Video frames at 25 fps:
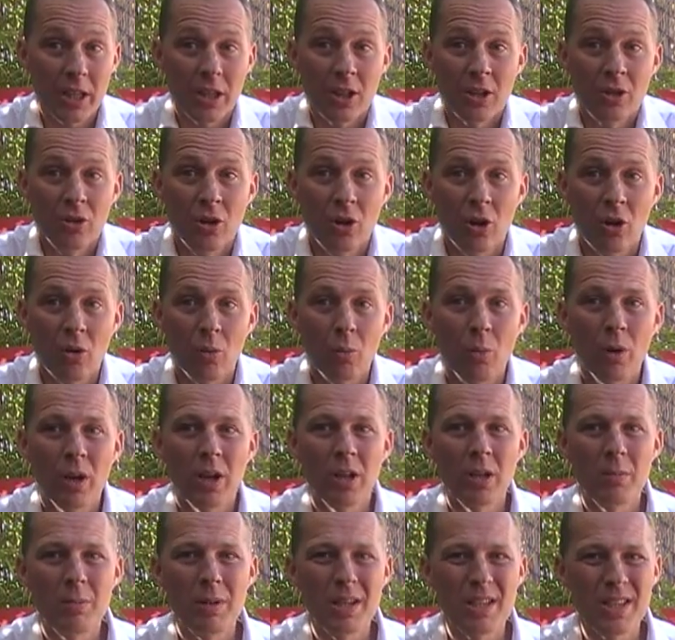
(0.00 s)
it or not, we're
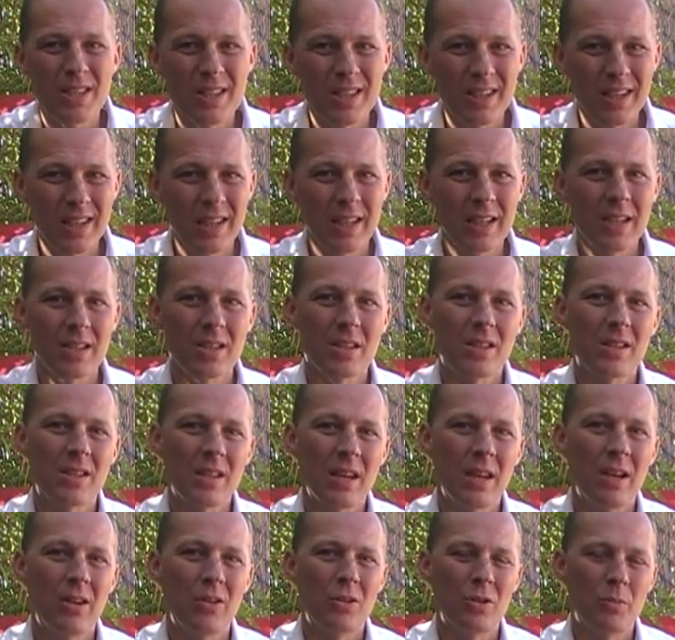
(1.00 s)
going to be seen as a
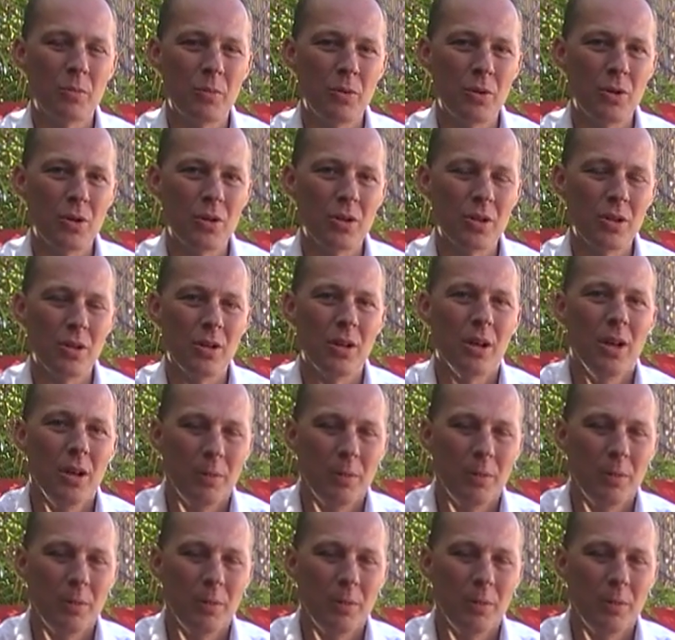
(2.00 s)
salesperson